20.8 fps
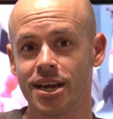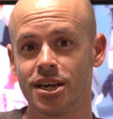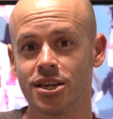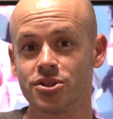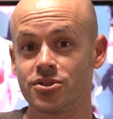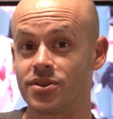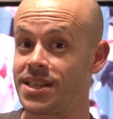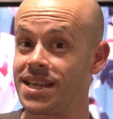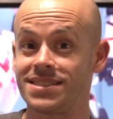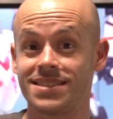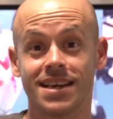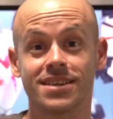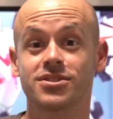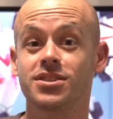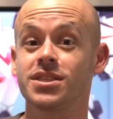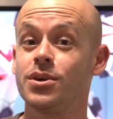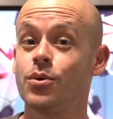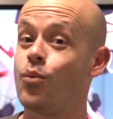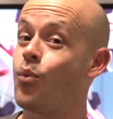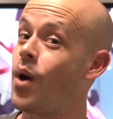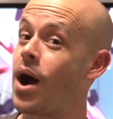So that's
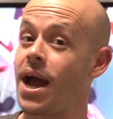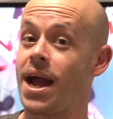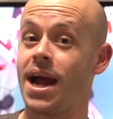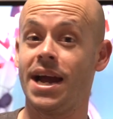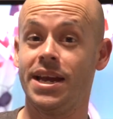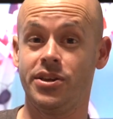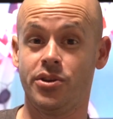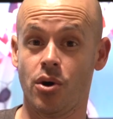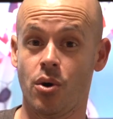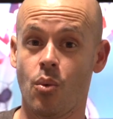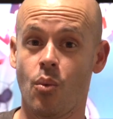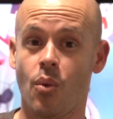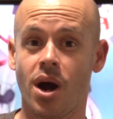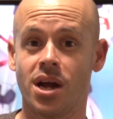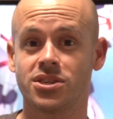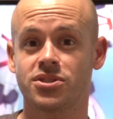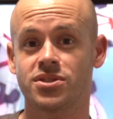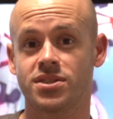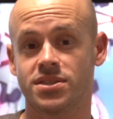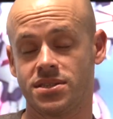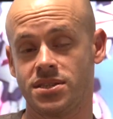actually why I don't
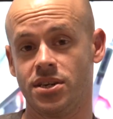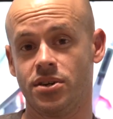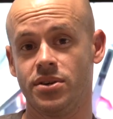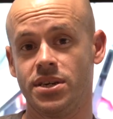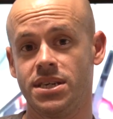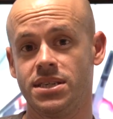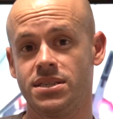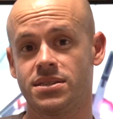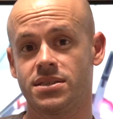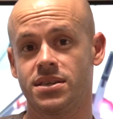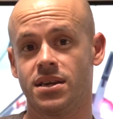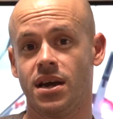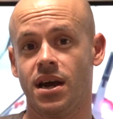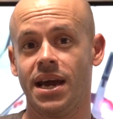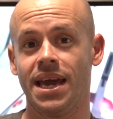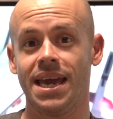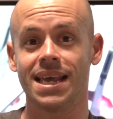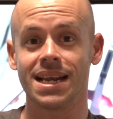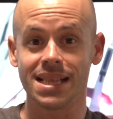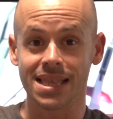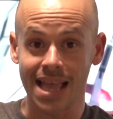watch the series.
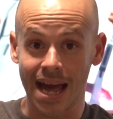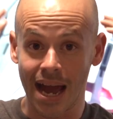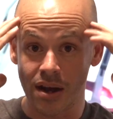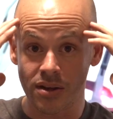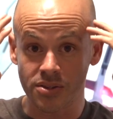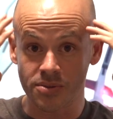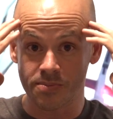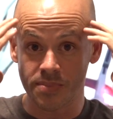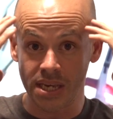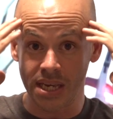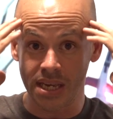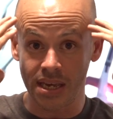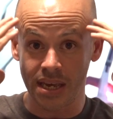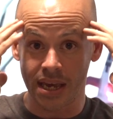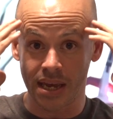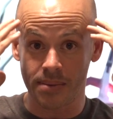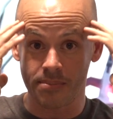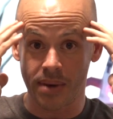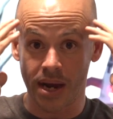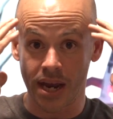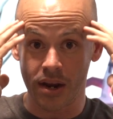It allows me
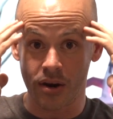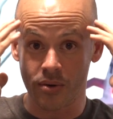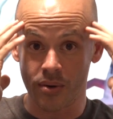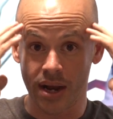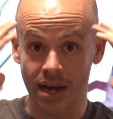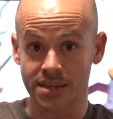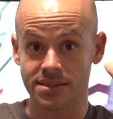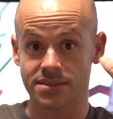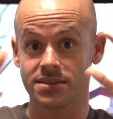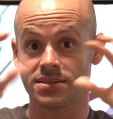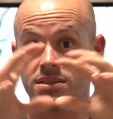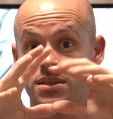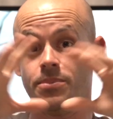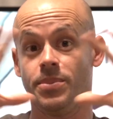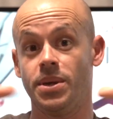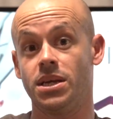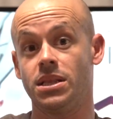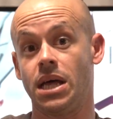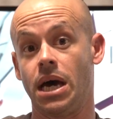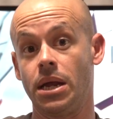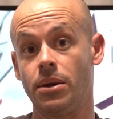and my horizons to
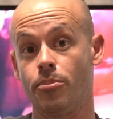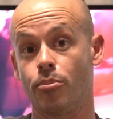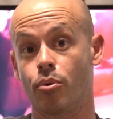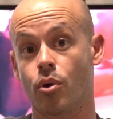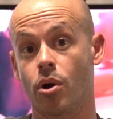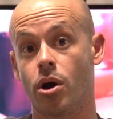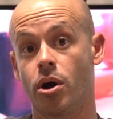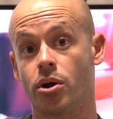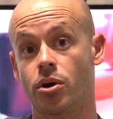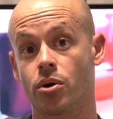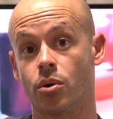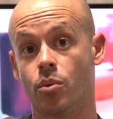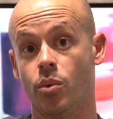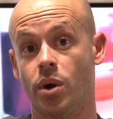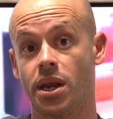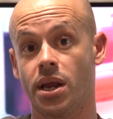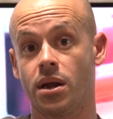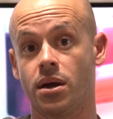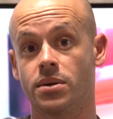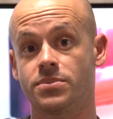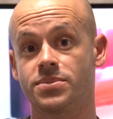be a lot broader
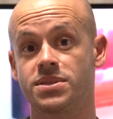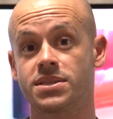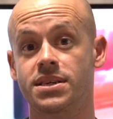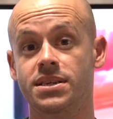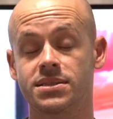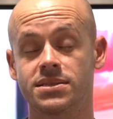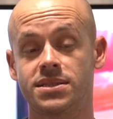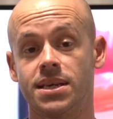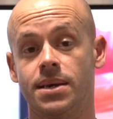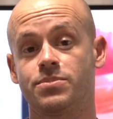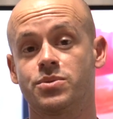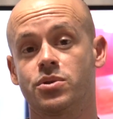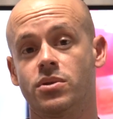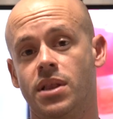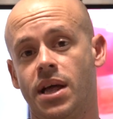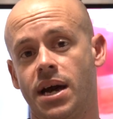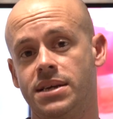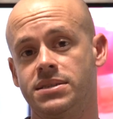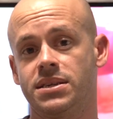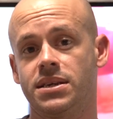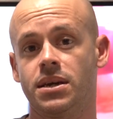when it comes to
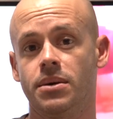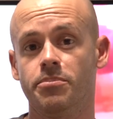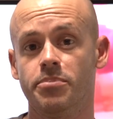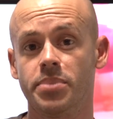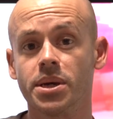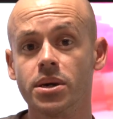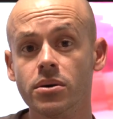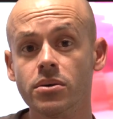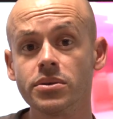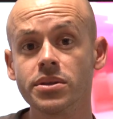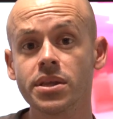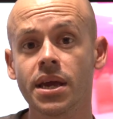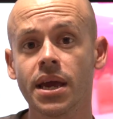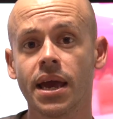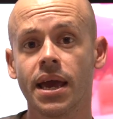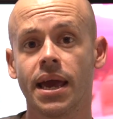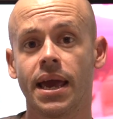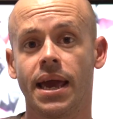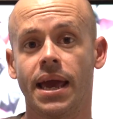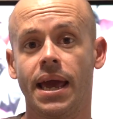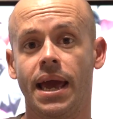conceptualizing a build,
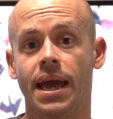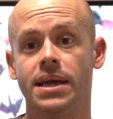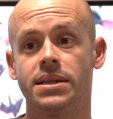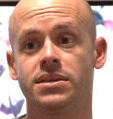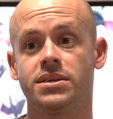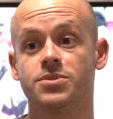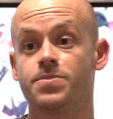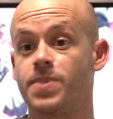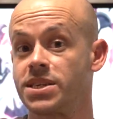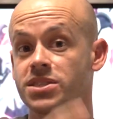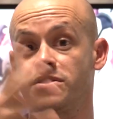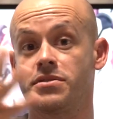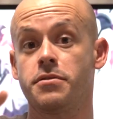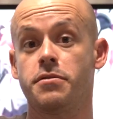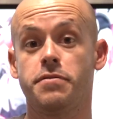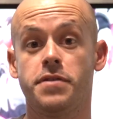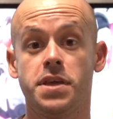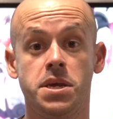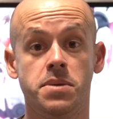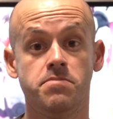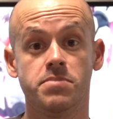and especially
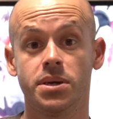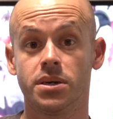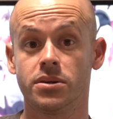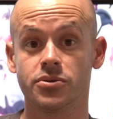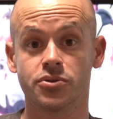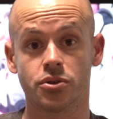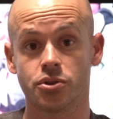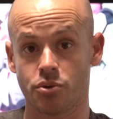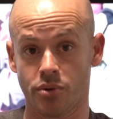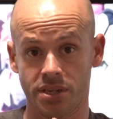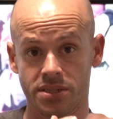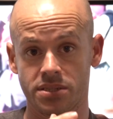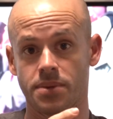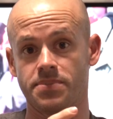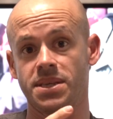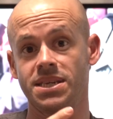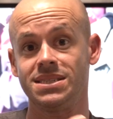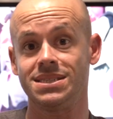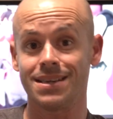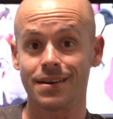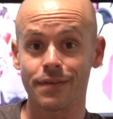theme builds or doing
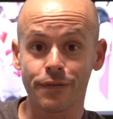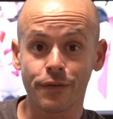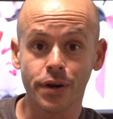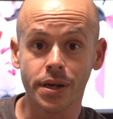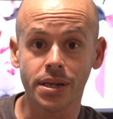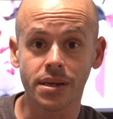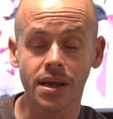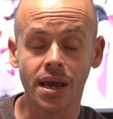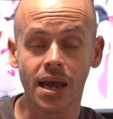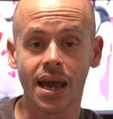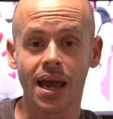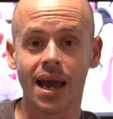something different.